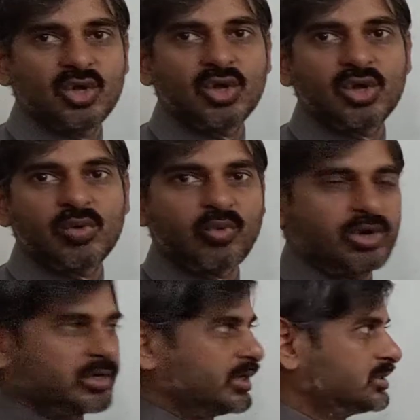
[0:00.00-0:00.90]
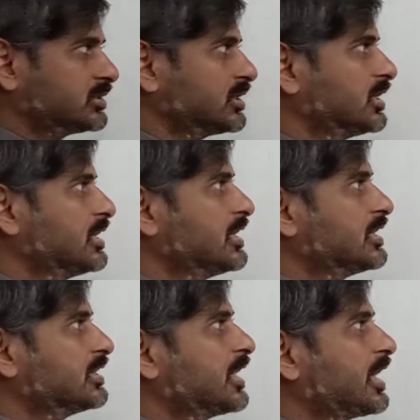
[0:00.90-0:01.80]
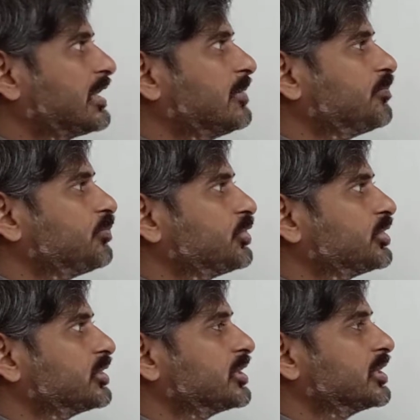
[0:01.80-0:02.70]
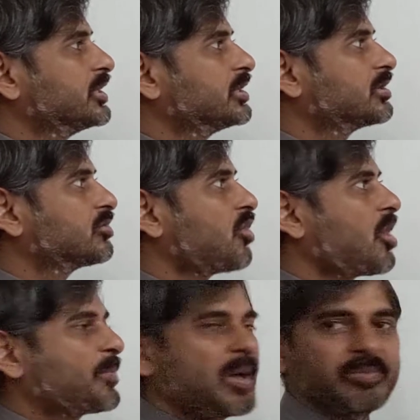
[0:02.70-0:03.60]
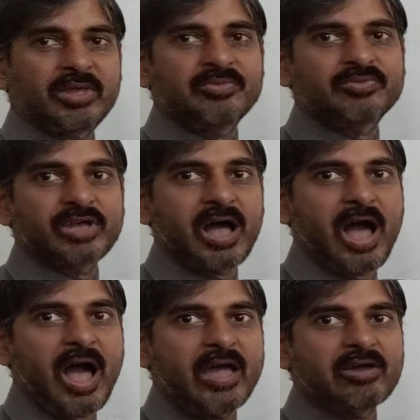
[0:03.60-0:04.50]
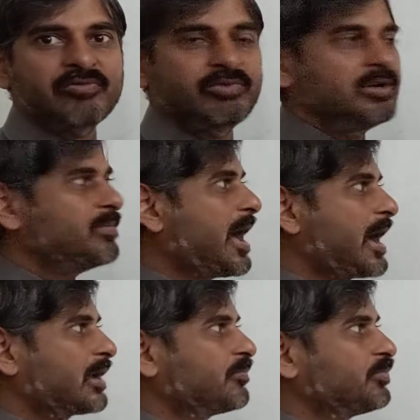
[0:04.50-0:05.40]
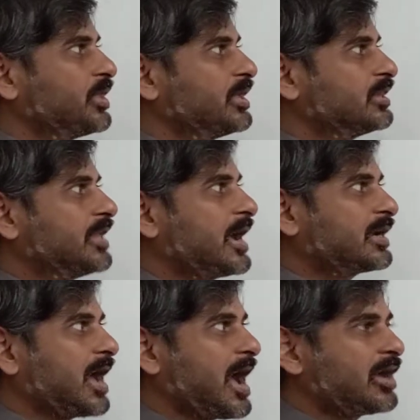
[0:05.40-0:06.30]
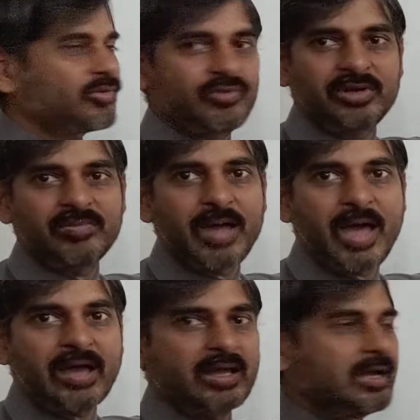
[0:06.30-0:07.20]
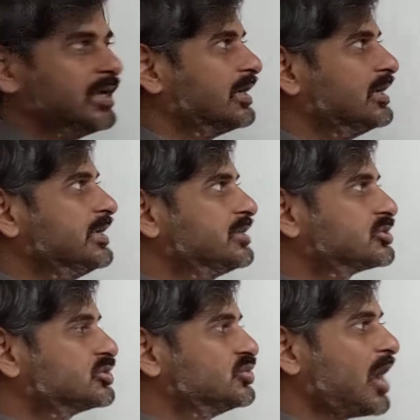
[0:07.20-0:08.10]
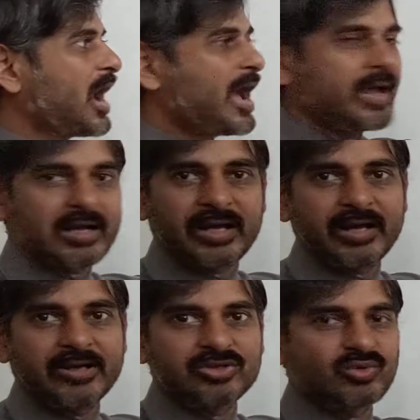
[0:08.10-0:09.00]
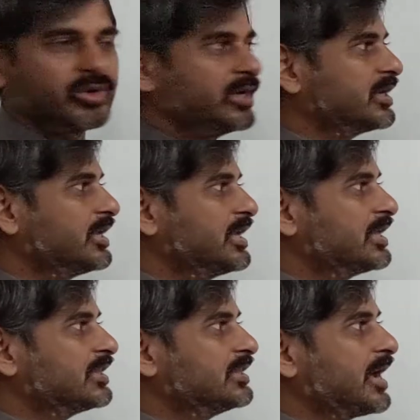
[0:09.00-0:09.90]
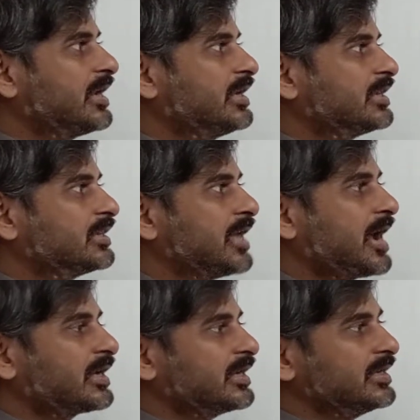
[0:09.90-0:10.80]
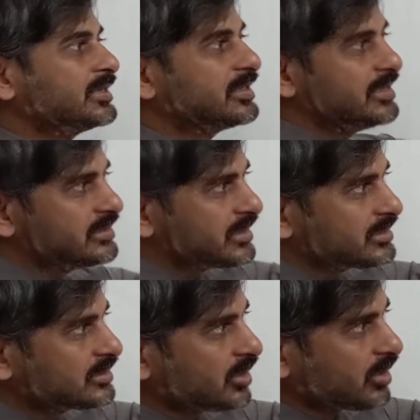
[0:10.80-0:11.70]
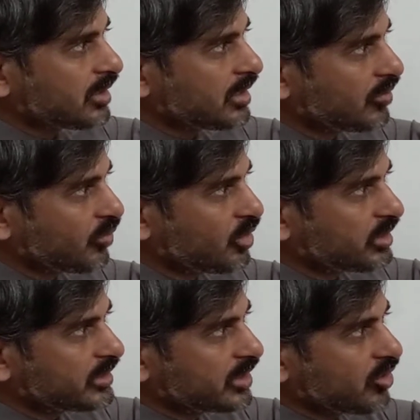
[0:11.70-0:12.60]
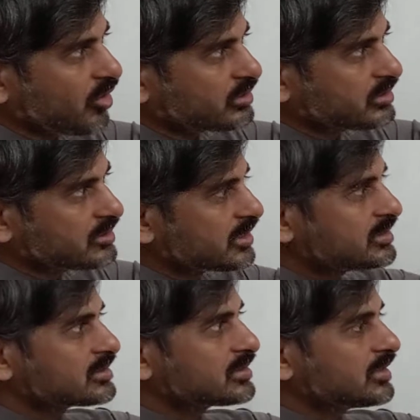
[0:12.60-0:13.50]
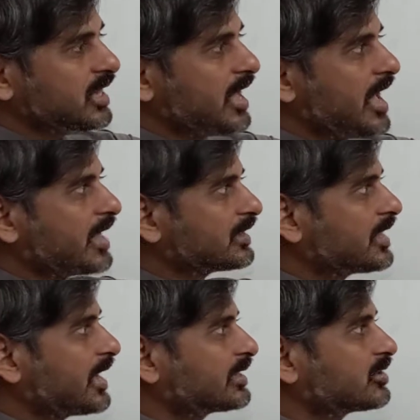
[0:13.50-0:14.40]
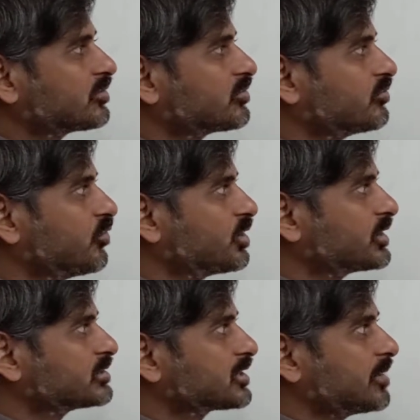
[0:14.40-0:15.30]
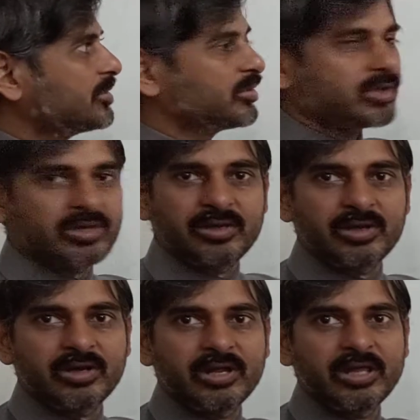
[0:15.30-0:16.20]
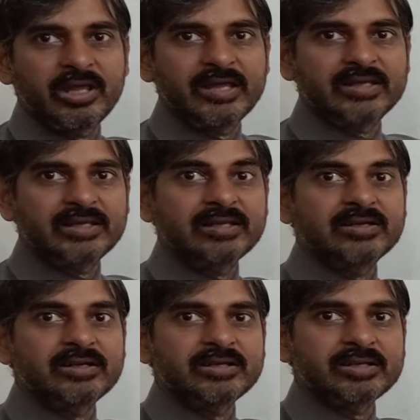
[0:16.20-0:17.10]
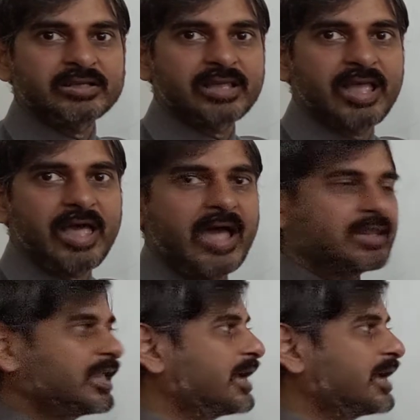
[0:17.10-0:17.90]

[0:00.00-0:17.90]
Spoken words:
voltage. Then the op amp gives a higher feedback. That higher feedback leads to a higher current through it. Then that increases the voltage across this resistor, and that voltage coming here, it increases, and